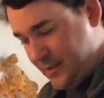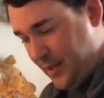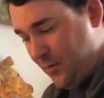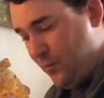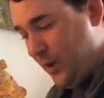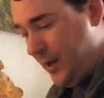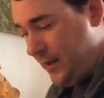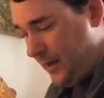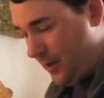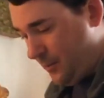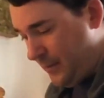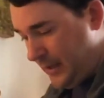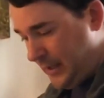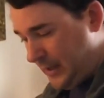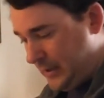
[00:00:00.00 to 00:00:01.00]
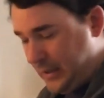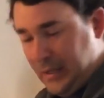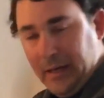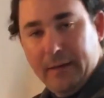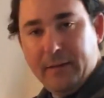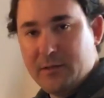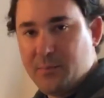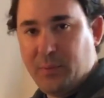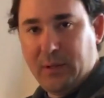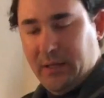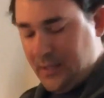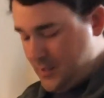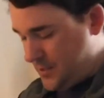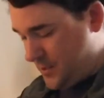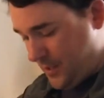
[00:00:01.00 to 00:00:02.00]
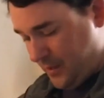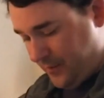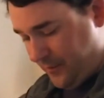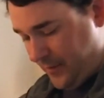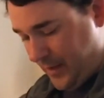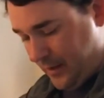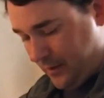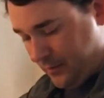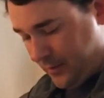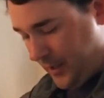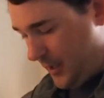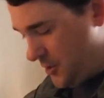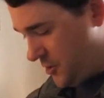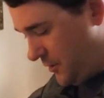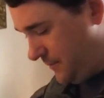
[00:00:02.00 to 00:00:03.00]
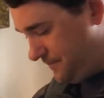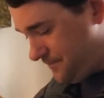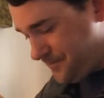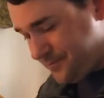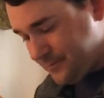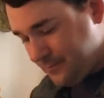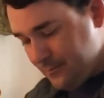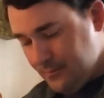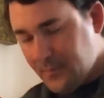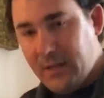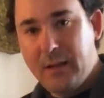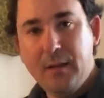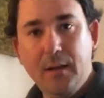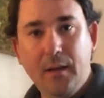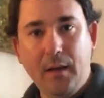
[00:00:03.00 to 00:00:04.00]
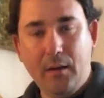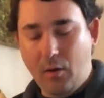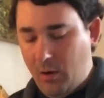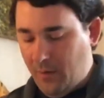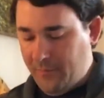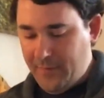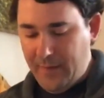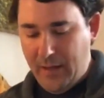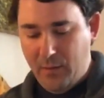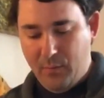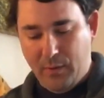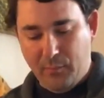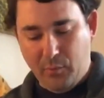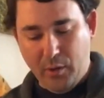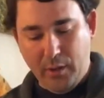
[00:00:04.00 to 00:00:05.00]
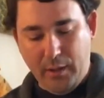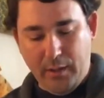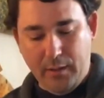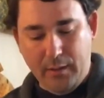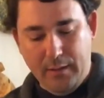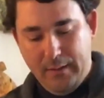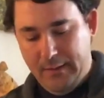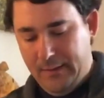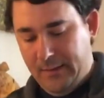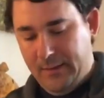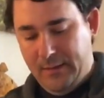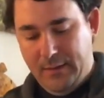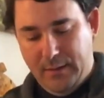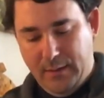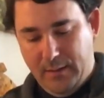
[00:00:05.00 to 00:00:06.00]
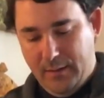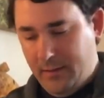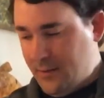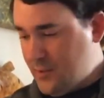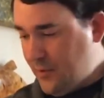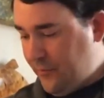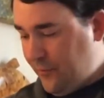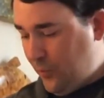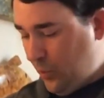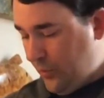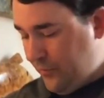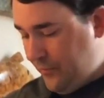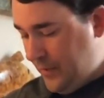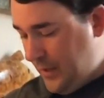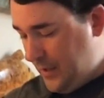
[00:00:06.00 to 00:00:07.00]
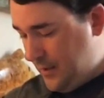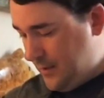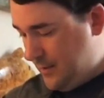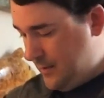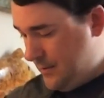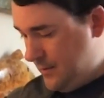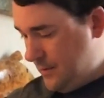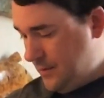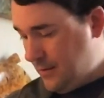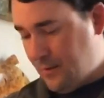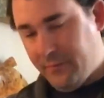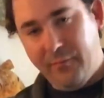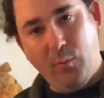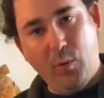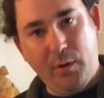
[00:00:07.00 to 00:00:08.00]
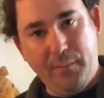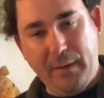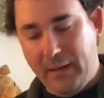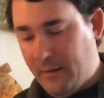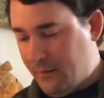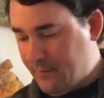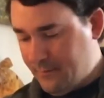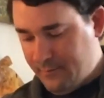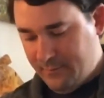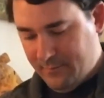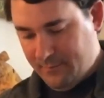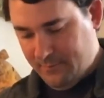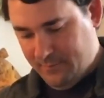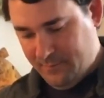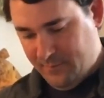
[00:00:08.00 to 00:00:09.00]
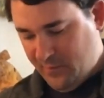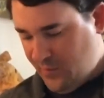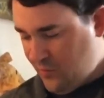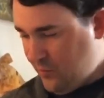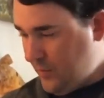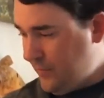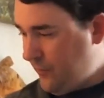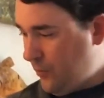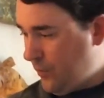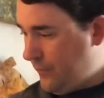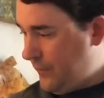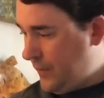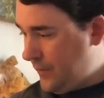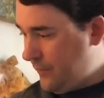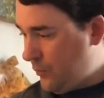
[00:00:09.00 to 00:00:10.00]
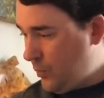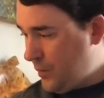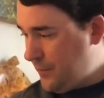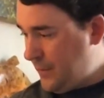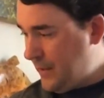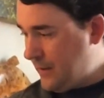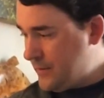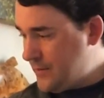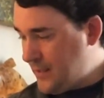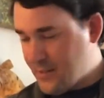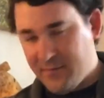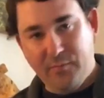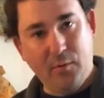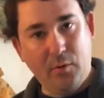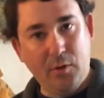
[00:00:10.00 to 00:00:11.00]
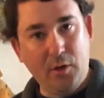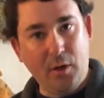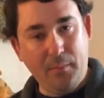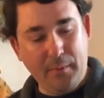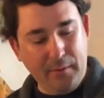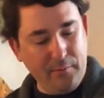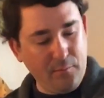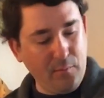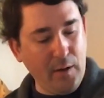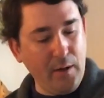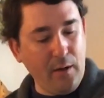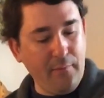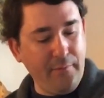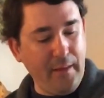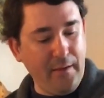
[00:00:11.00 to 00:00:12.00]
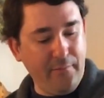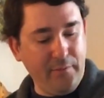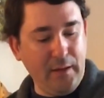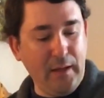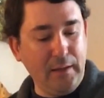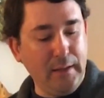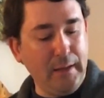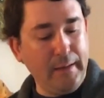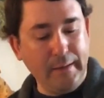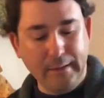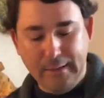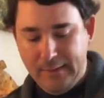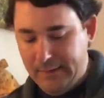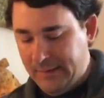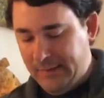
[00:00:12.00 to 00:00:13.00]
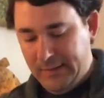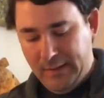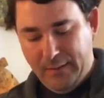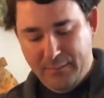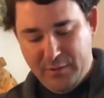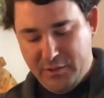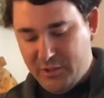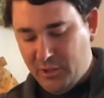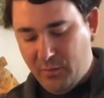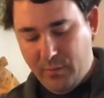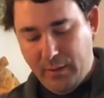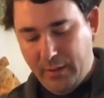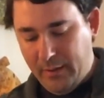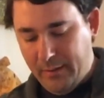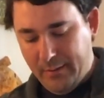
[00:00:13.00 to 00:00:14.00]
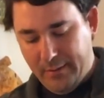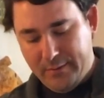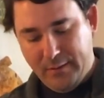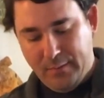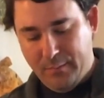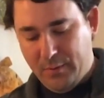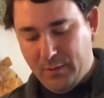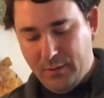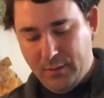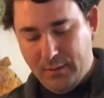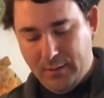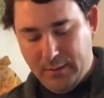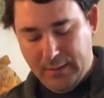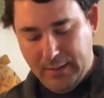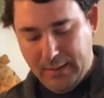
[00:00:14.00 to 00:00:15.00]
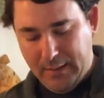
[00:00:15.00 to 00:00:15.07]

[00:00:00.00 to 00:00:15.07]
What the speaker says: 10 weight intermediate line. That's plenty of sink for that location. And off of that, what I'm running is 4 feet of 40 pound. 4 feet of 40 pound test fluorocarbon right off that fly line. I'm just doing a double